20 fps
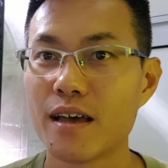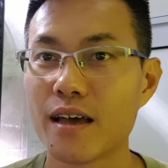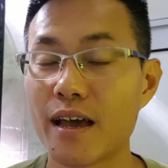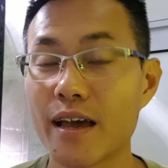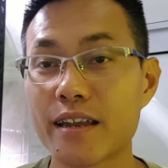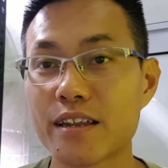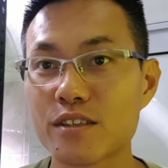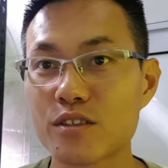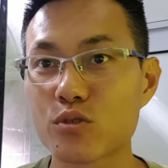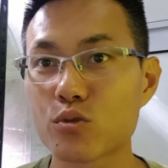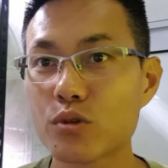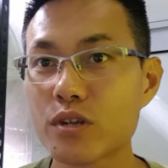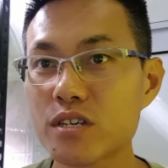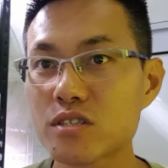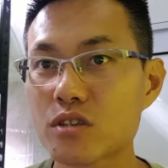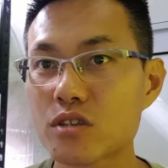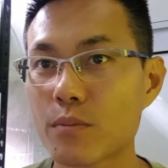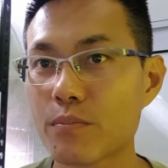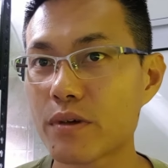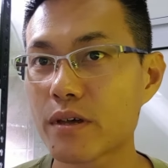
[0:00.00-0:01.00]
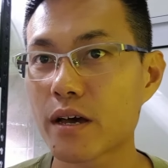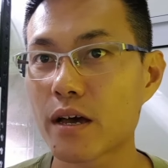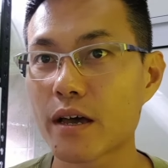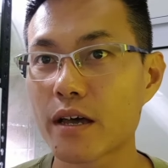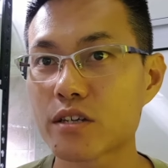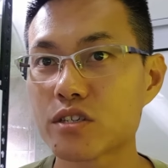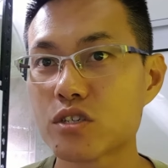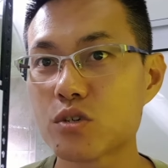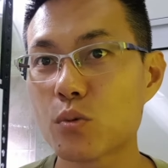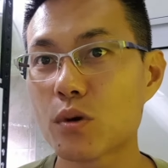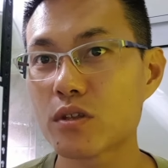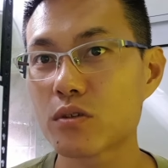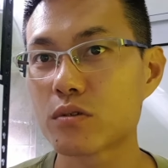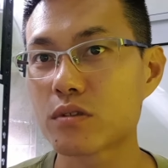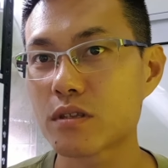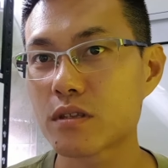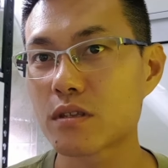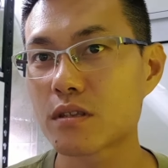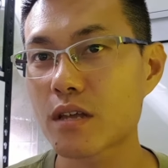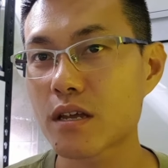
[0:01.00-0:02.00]
And in today's topic, I actually want to
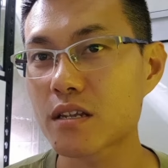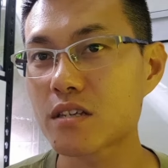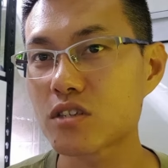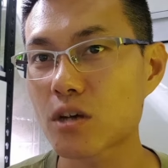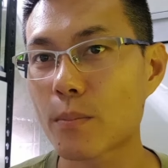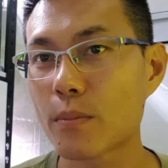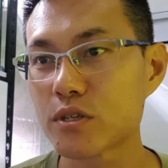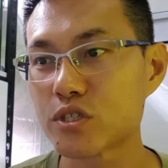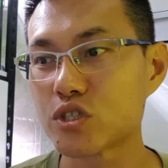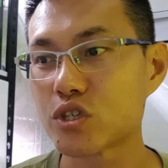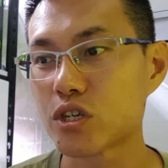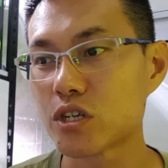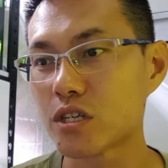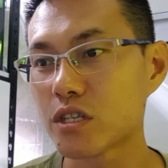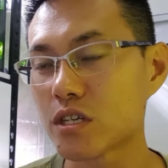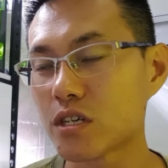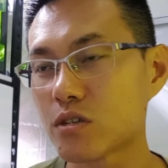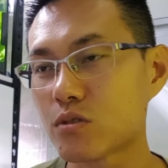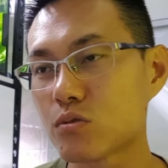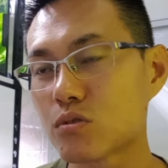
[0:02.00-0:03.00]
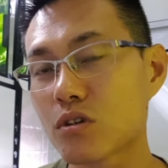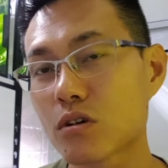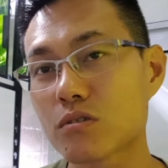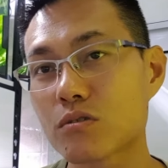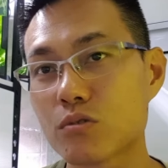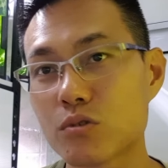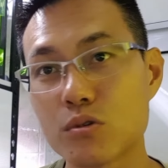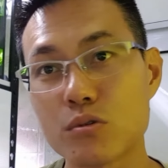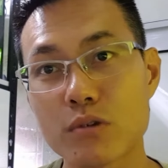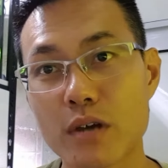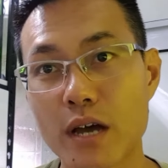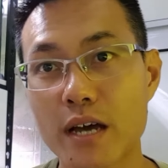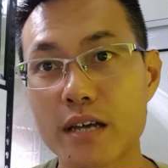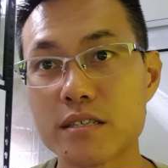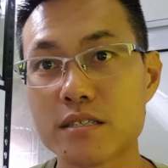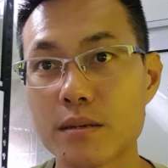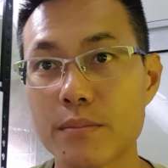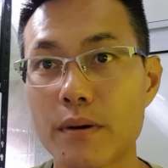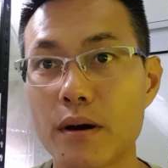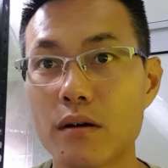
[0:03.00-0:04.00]
take this opportunity to talk to you guys
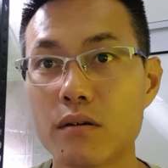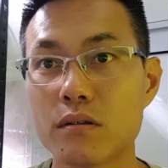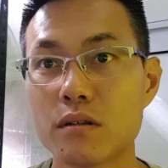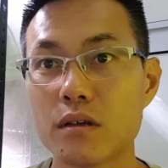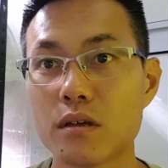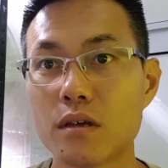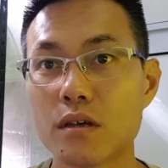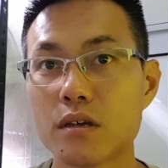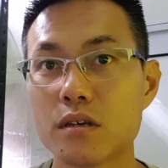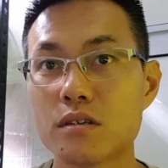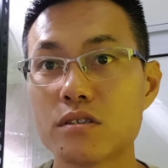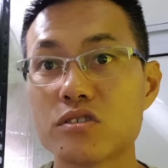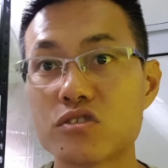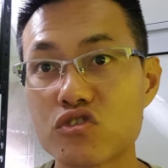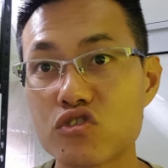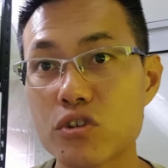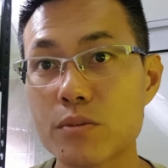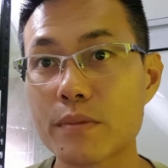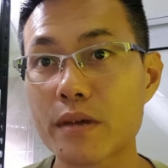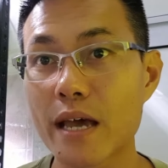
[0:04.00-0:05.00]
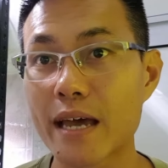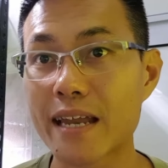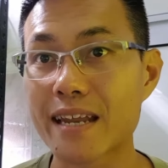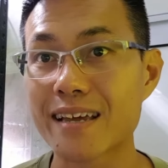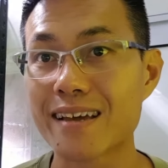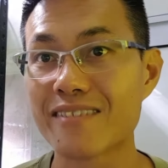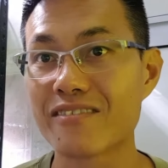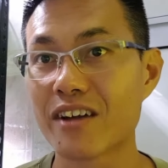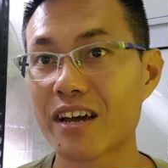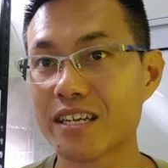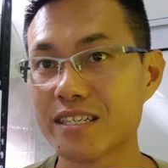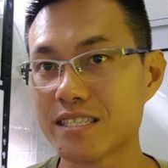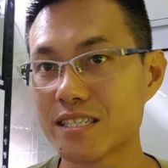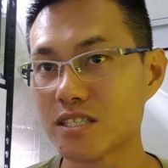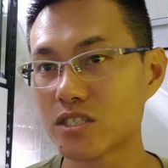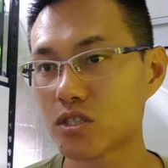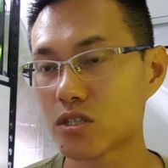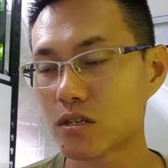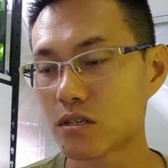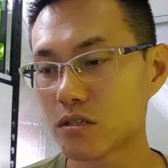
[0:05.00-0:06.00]
about stream
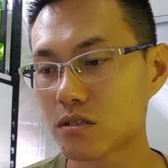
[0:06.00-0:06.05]
categorization.